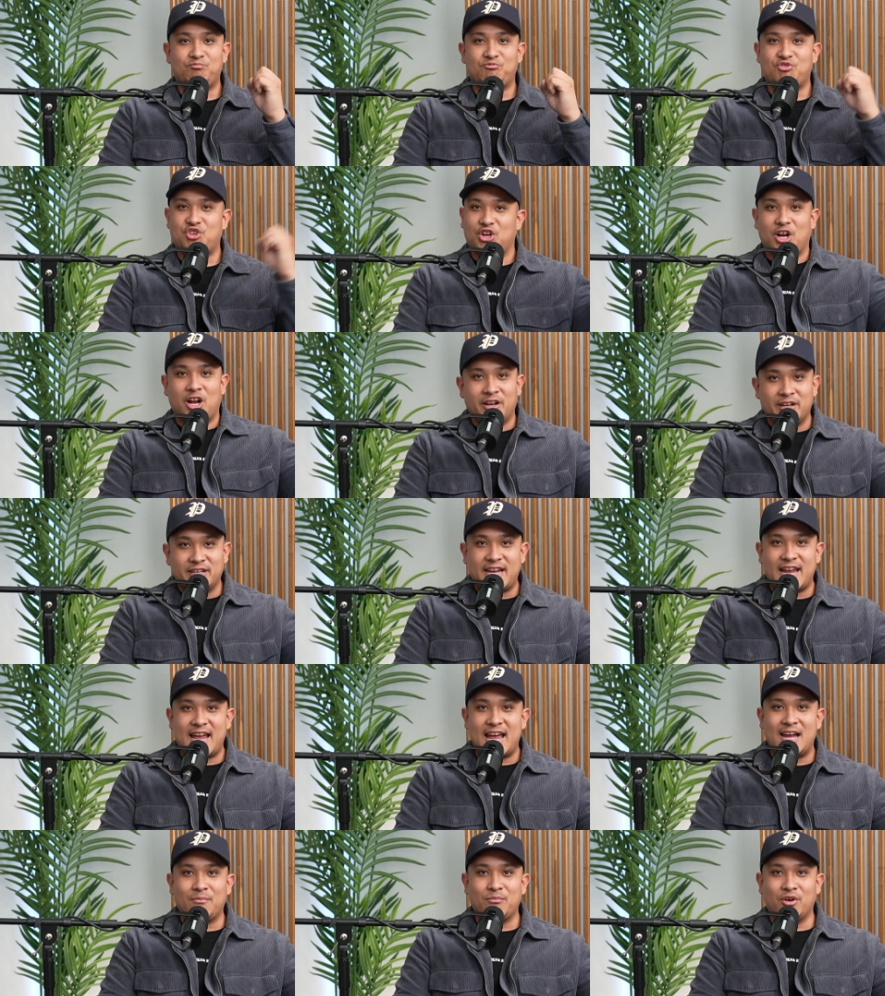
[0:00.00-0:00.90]
turn on the
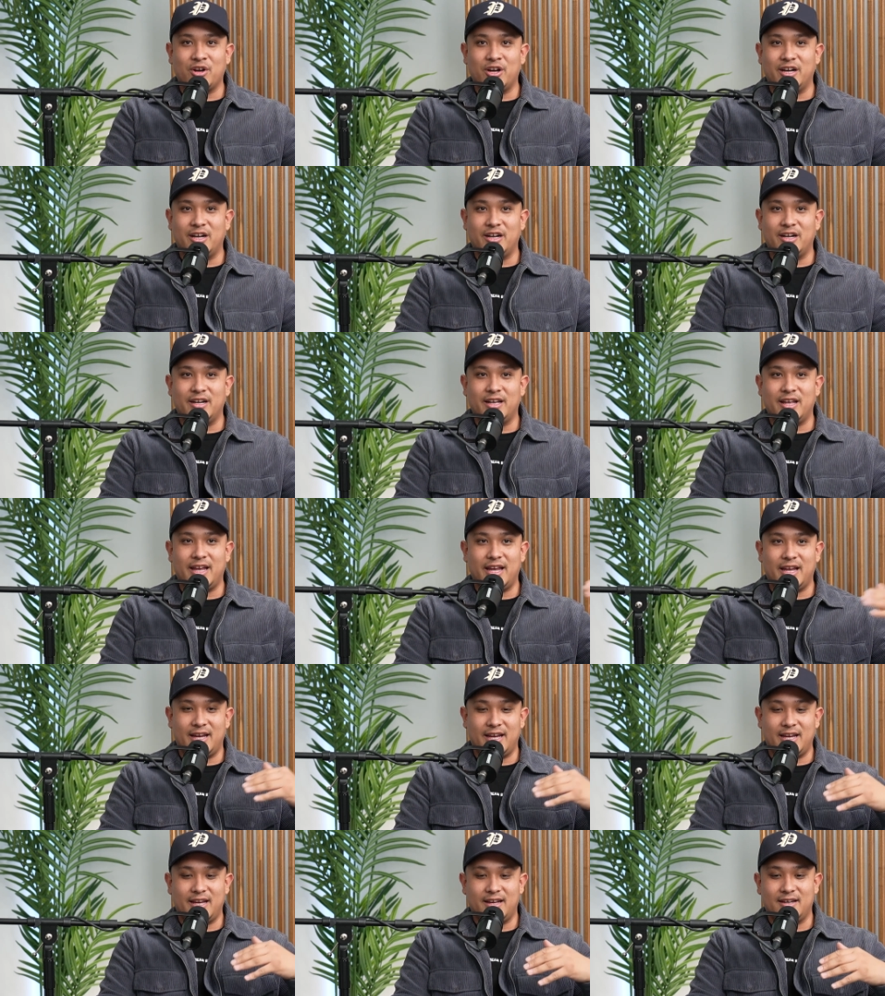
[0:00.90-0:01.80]
camera
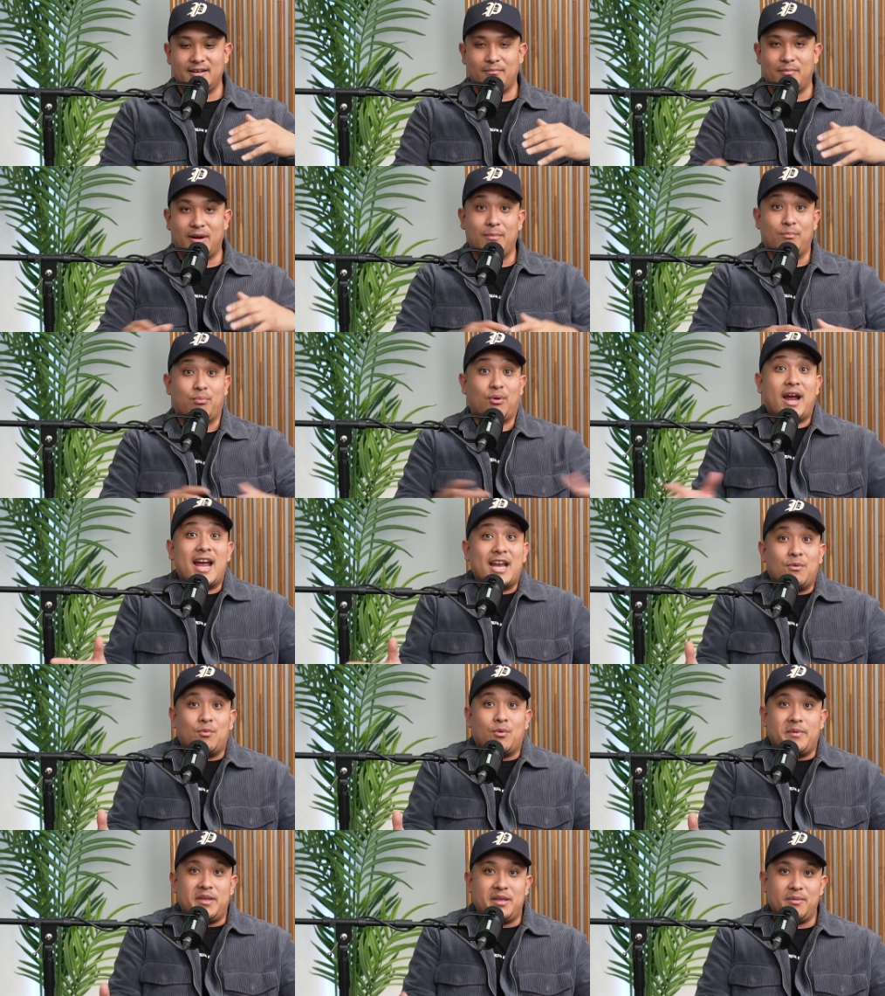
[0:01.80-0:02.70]
and my
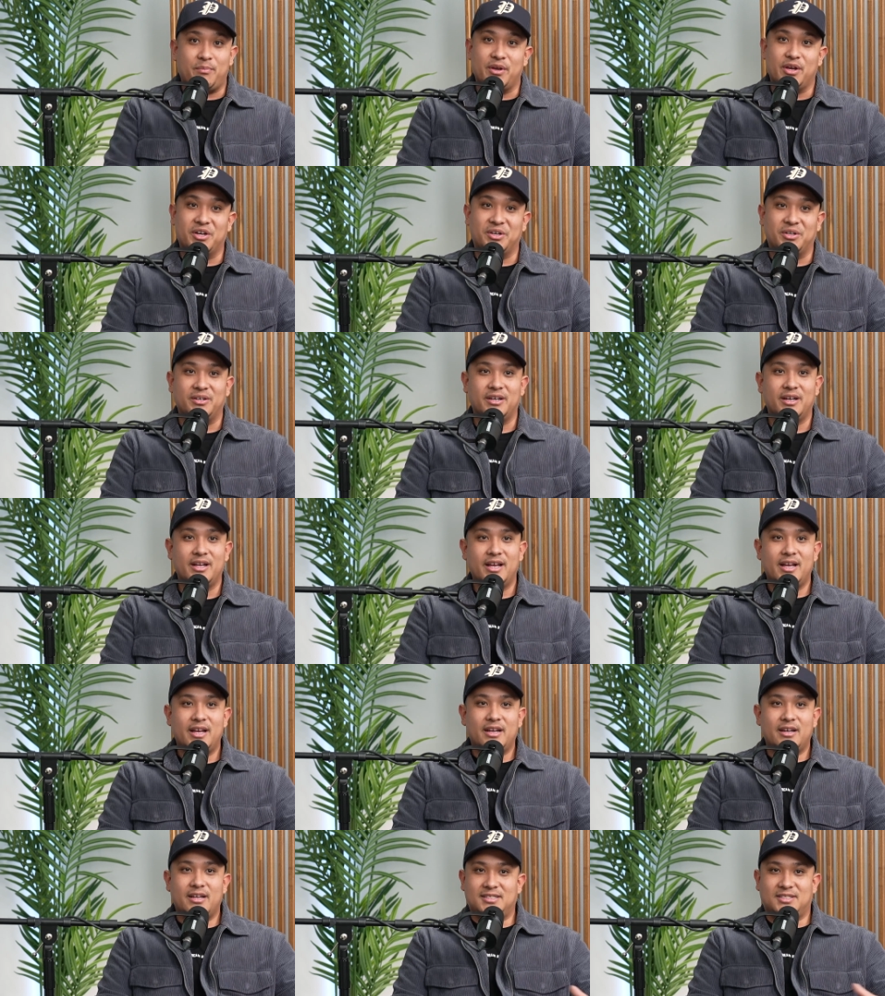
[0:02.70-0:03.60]
brand will be built."
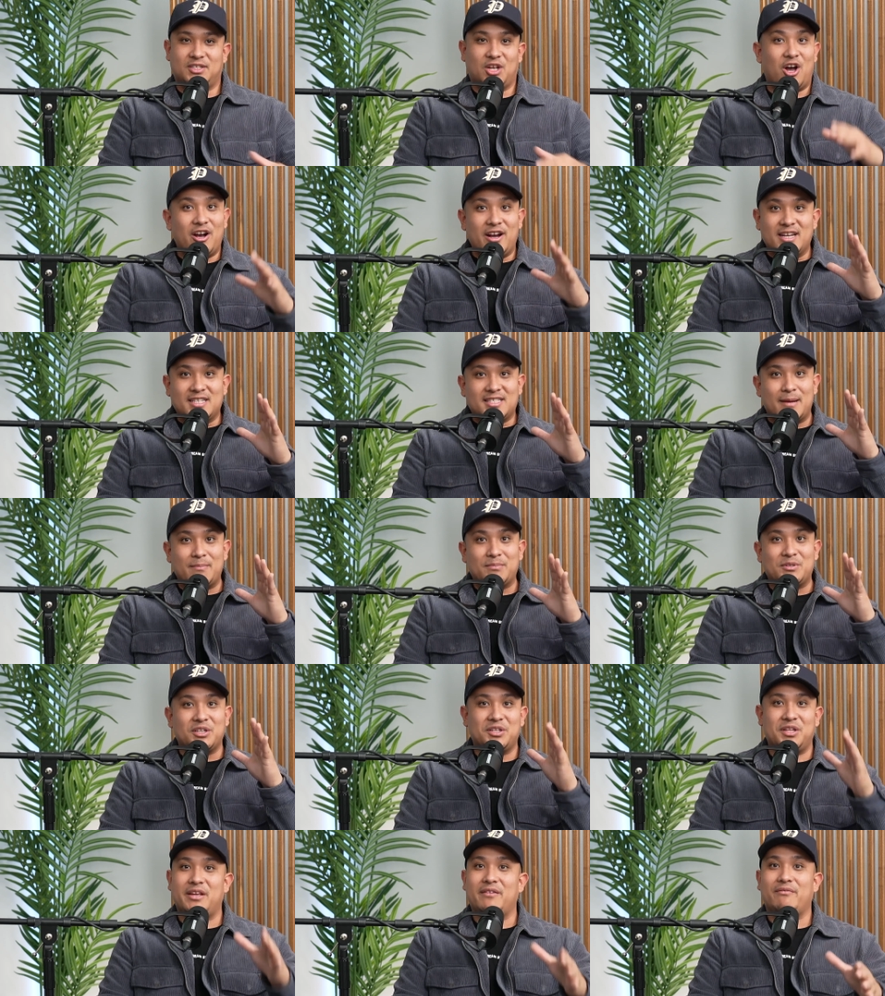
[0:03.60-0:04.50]
As long as I'm
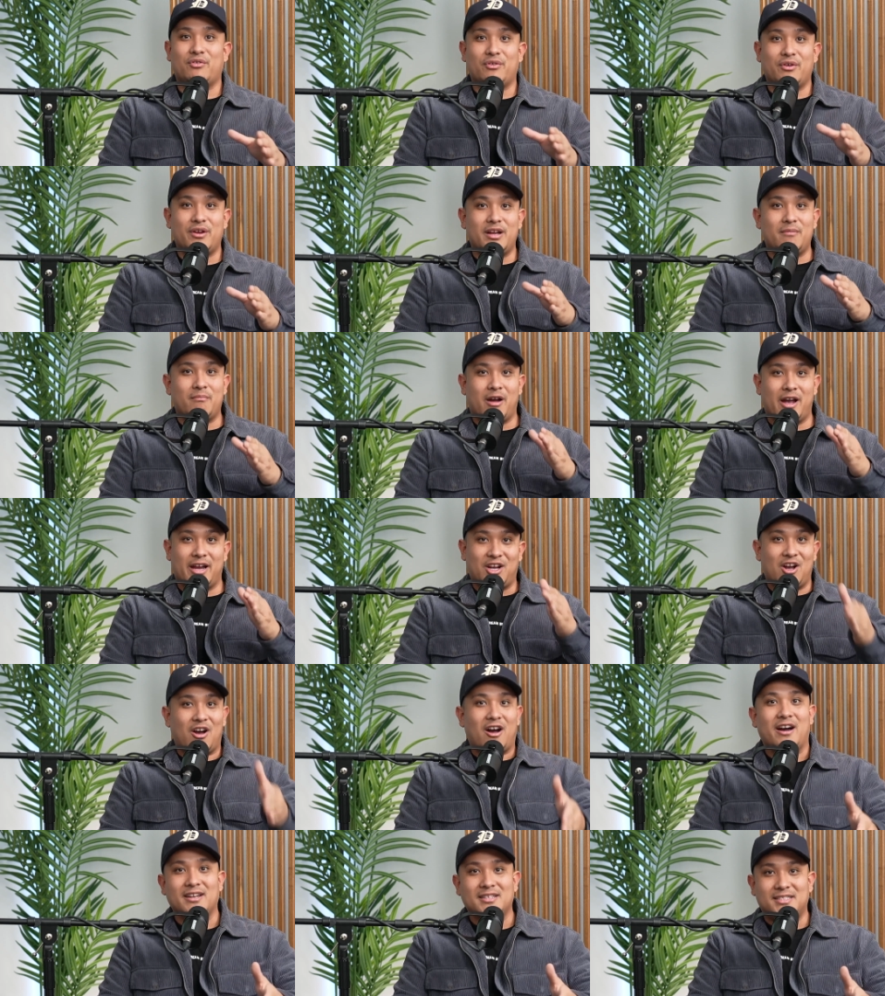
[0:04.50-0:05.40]
delivering my
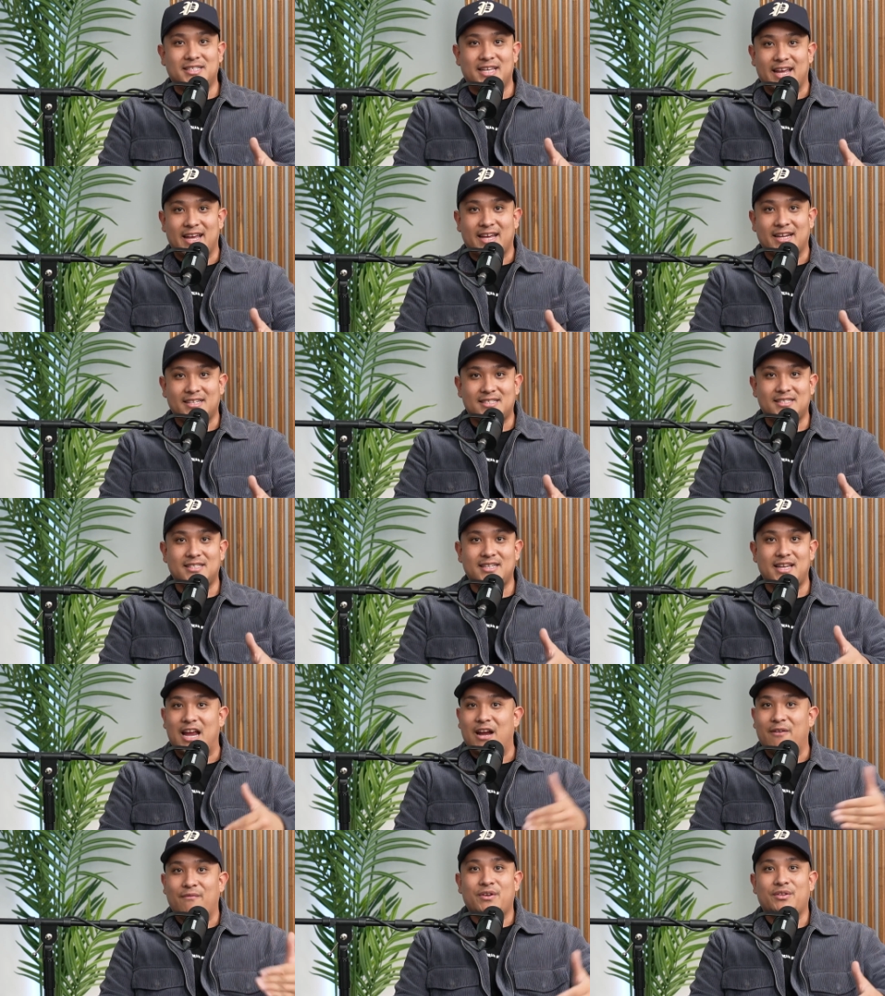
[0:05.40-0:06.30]
context,
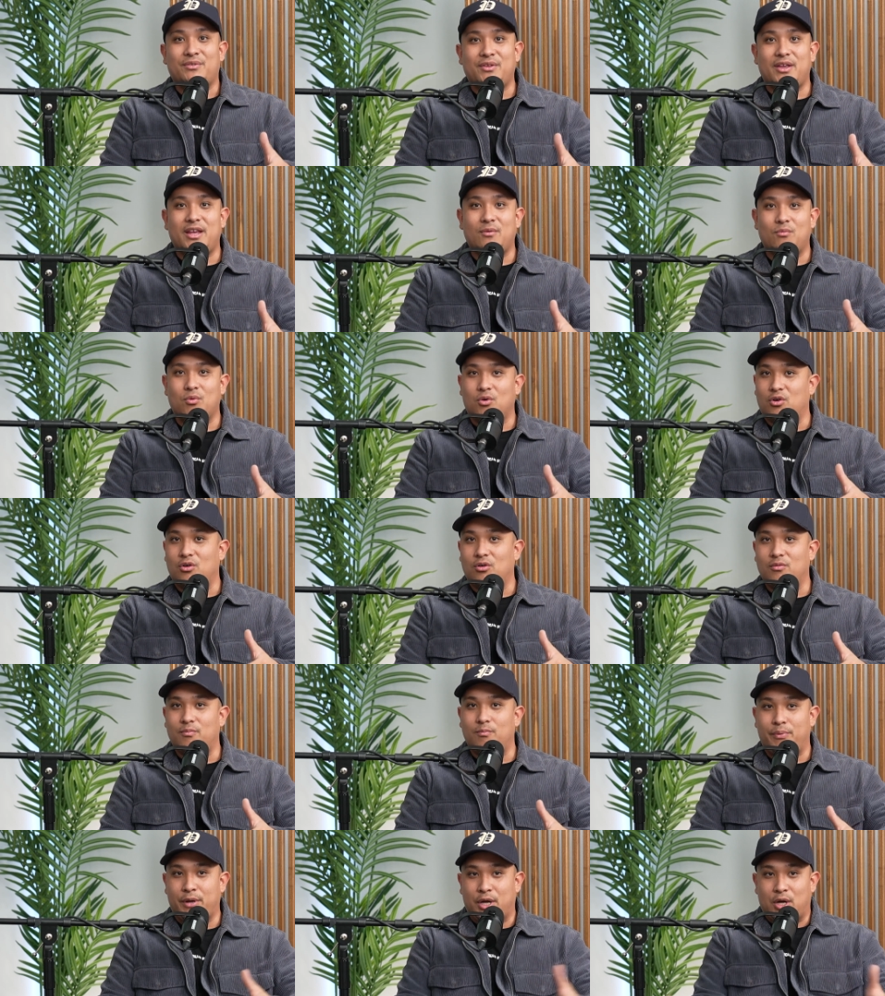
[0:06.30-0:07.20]
everything
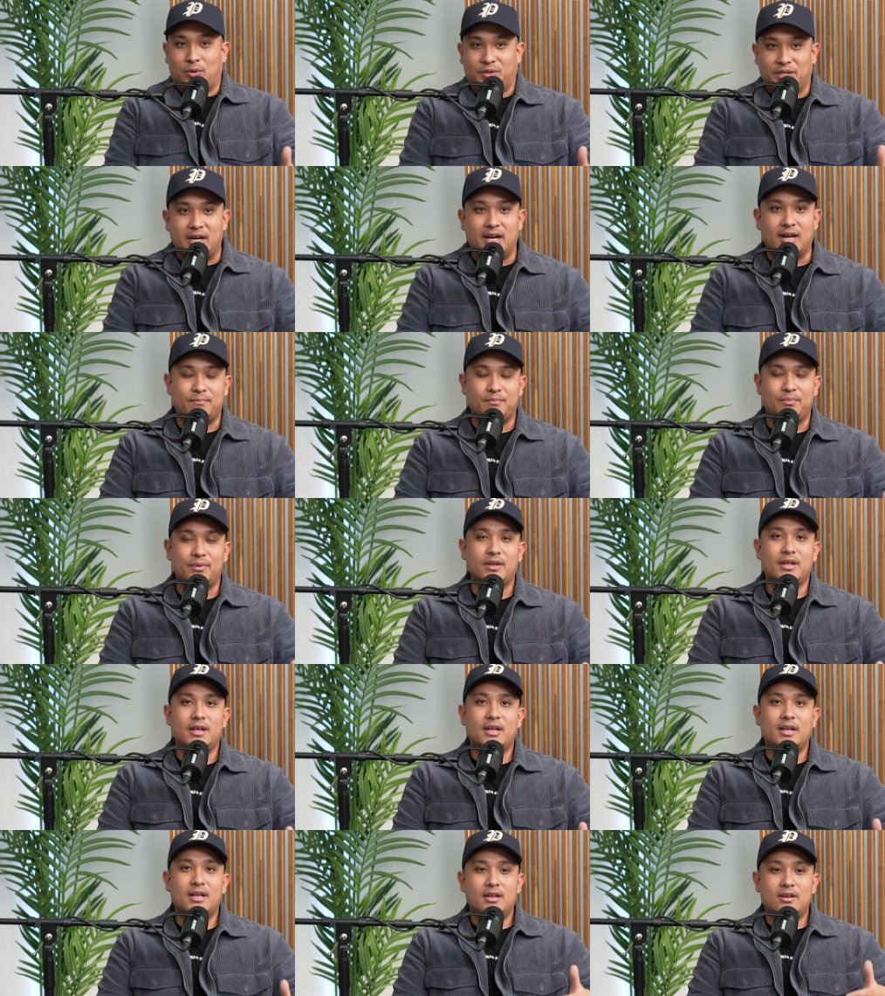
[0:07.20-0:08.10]
will build up,
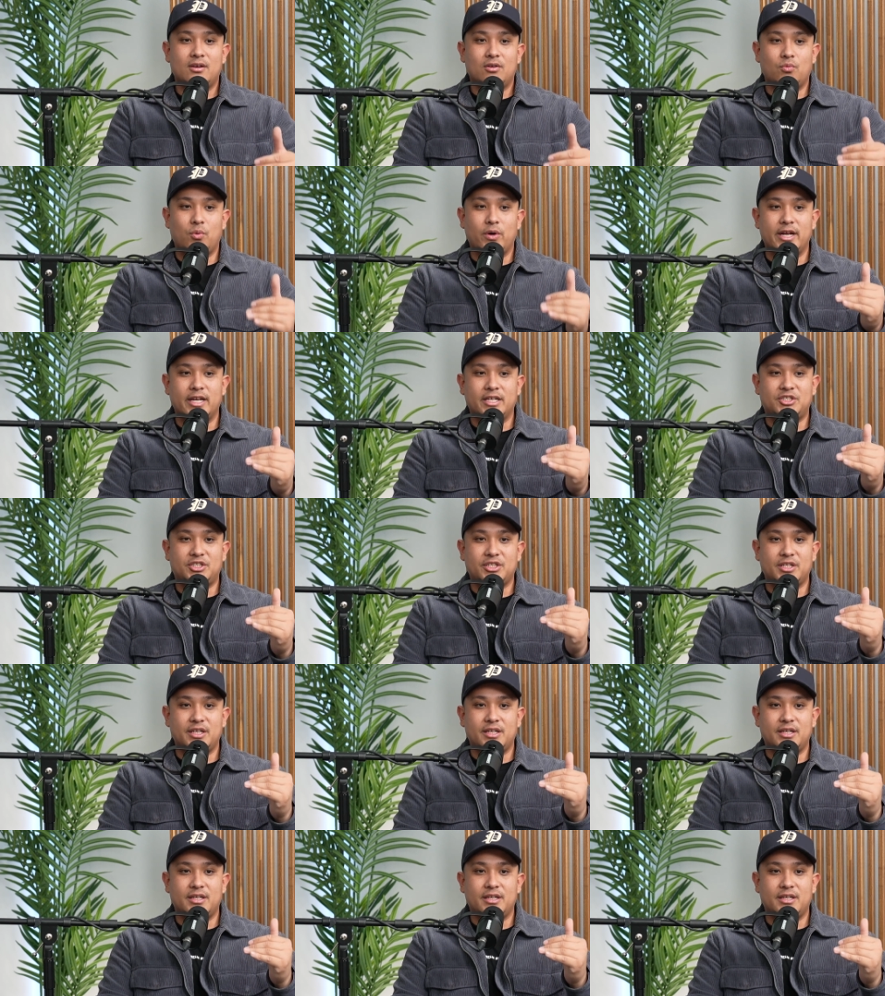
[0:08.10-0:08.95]
which